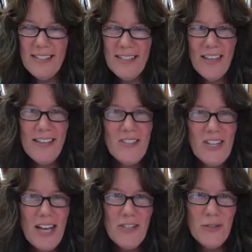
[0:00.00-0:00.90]
and thanks,
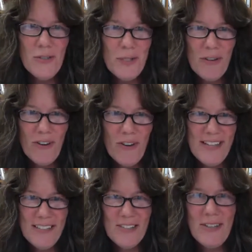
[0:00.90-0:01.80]
Josh. It was
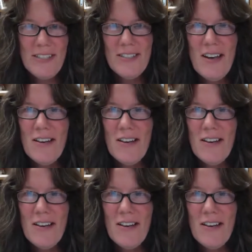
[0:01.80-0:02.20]
great. Great to talk. Thanks